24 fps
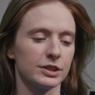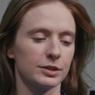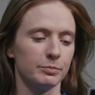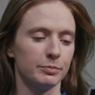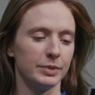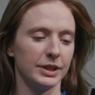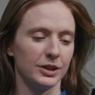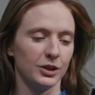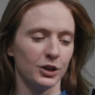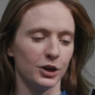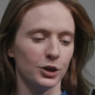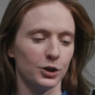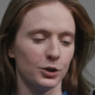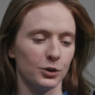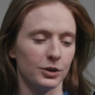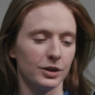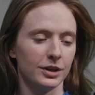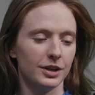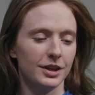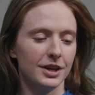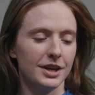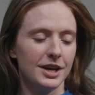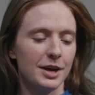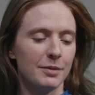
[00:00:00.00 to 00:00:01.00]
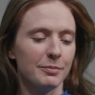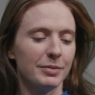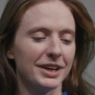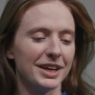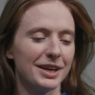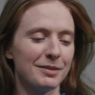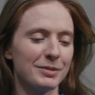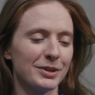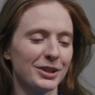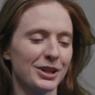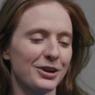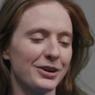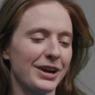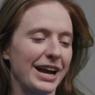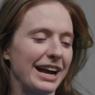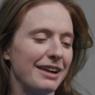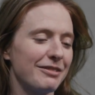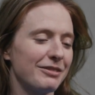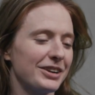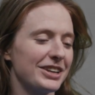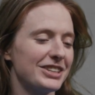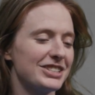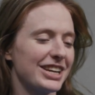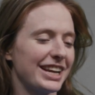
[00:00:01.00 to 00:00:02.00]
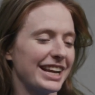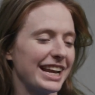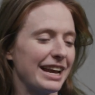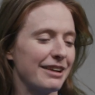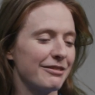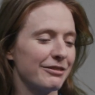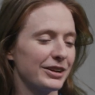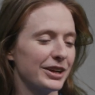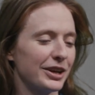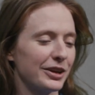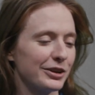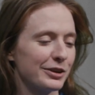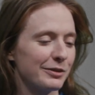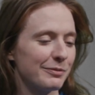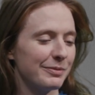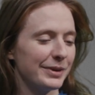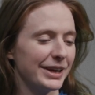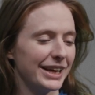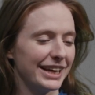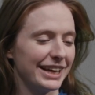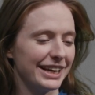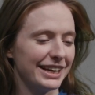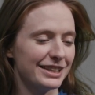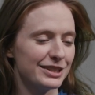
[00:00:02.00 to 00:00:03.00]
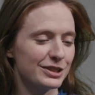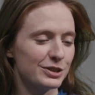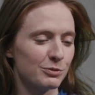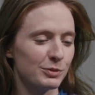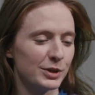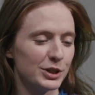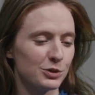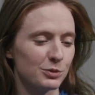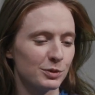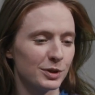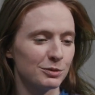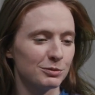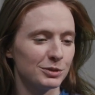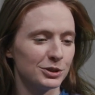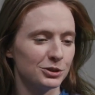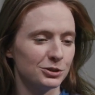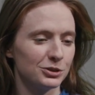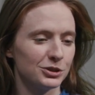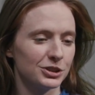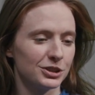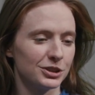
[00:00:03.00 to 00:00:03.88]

to be below average at every other base, which one would you